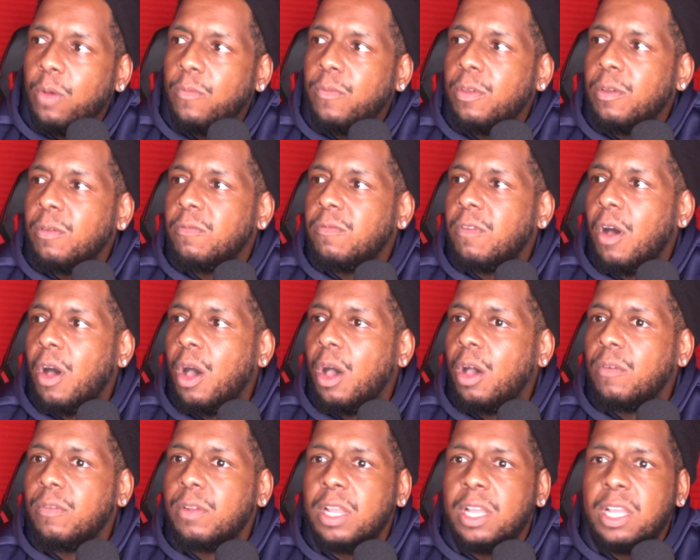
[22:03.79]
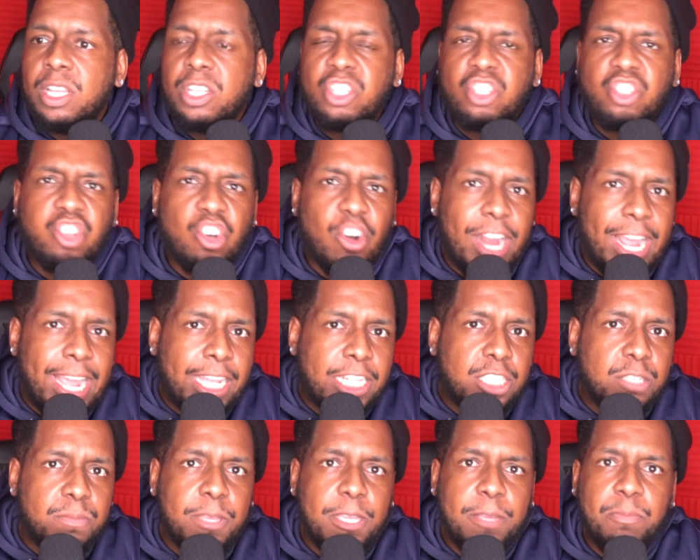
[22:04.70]
if it involved
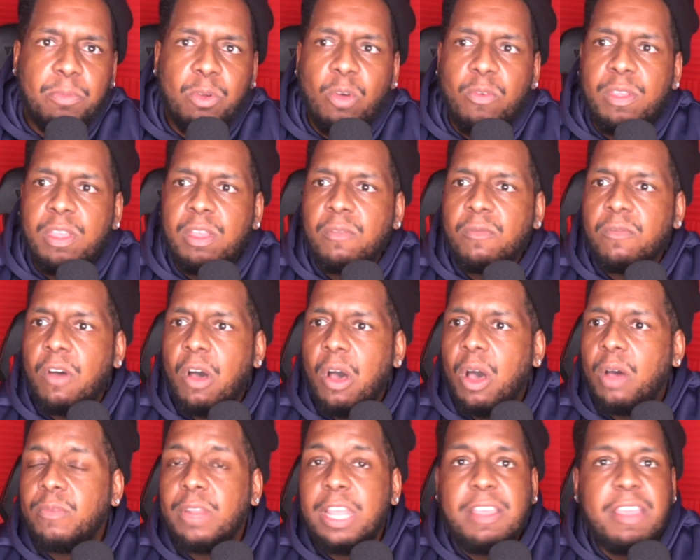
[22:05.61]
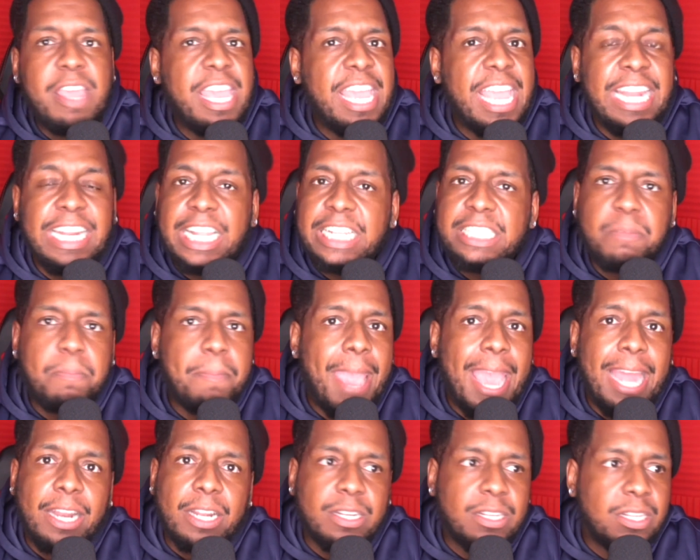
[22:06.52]
trans people, if it involved, it doesn't
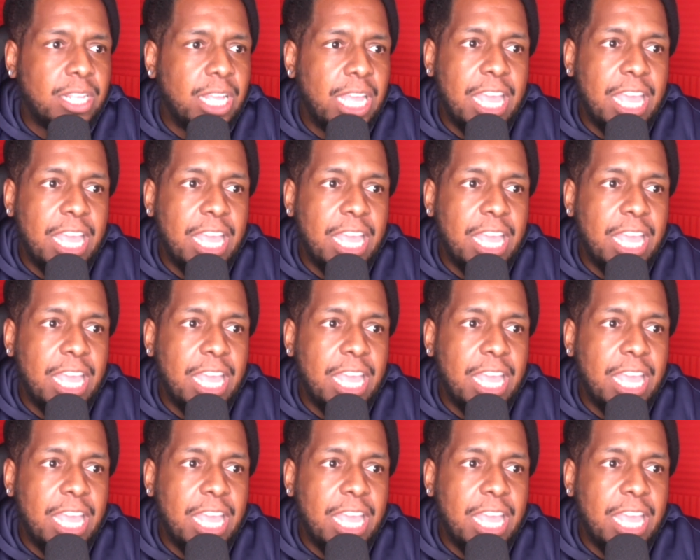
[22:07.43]
matter.